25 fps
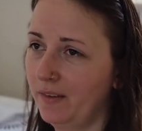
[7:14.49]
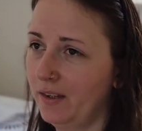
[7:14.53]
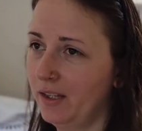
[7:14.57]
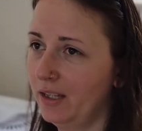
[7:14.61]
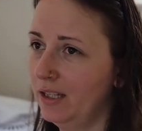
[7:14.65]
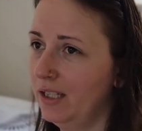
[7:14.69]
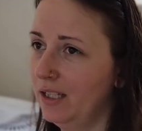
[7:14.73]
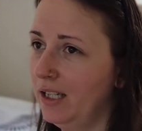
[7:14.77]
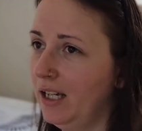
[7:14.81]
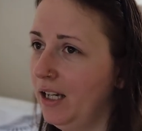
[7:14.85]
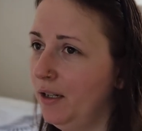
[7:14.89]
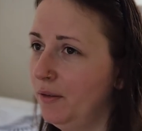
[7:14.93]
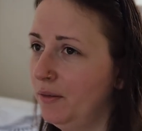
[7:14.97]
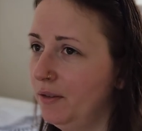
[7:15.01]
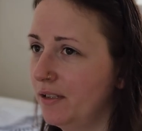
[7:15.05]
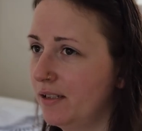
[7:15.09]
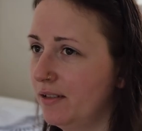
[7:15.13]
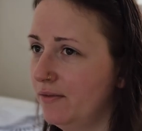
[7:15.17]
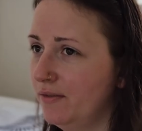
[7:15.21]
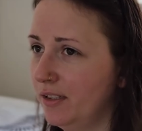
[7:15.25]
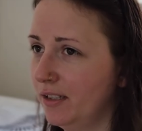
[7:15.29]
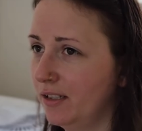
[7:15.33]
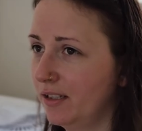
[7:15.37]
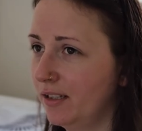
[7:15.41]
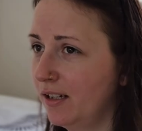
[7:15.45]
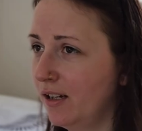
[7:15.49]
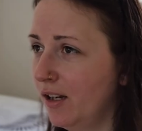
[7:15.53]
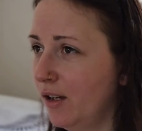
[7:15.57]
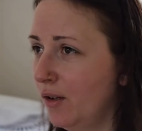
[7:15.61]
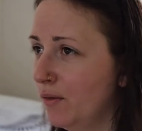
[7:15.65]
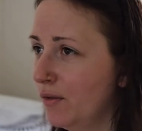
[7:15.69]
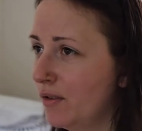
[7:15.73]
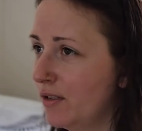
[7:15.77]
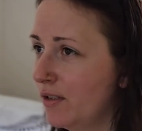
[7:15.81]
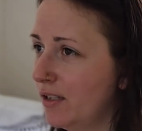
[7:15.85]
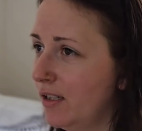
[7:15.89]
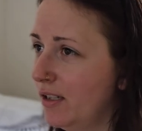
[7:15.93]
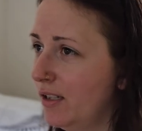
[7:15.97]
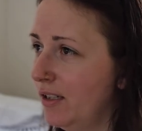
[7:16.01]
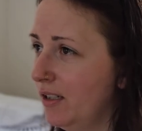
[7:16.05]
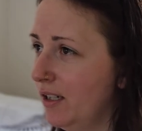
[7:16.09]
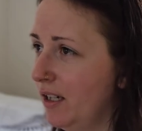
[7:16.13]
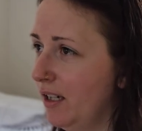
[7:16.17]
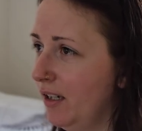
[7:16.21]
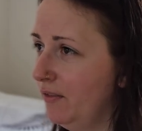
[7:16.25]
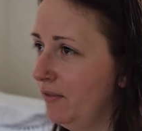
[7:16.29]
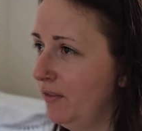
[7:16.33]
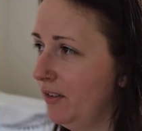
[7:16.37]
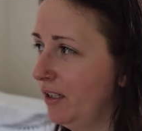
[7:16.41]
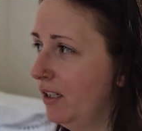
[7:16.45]
Now it's even closer.
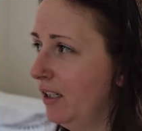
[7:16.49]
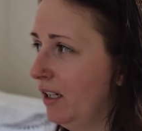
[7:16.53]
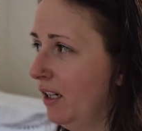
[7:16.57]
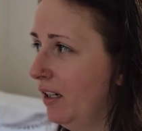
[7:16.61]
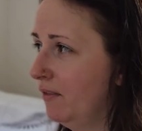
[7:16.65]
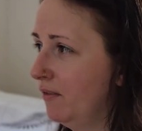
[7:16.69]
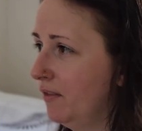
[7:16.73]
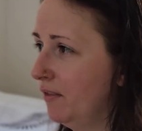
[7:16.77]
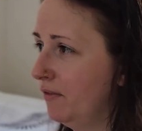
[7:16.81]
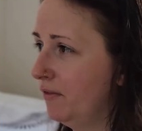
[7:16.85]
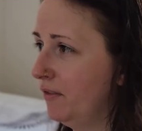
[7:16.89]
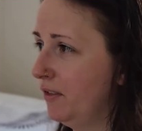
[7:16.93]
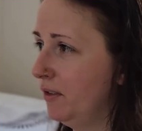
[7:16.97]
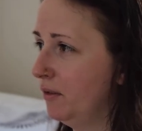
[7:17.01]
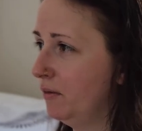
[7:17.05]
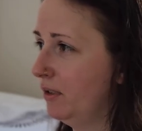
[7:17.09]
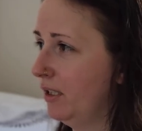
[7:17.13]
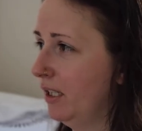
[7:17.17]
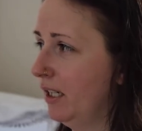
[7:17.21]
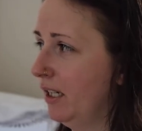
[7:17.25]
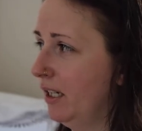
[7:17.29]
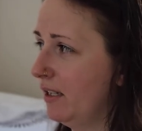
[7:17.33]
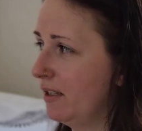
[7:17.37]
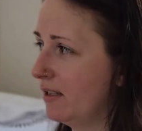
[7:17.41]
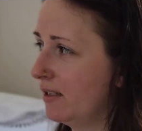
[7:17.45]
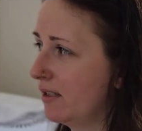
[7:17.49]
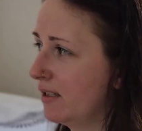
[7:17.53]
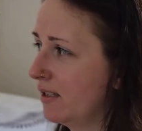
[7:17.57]
I think I have a few days